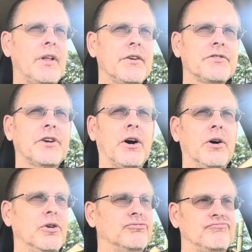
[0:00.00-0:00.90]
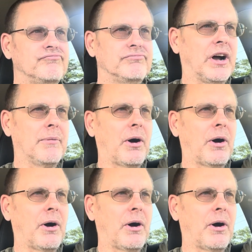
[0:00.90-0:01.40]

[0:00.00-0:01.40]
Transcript: So I'm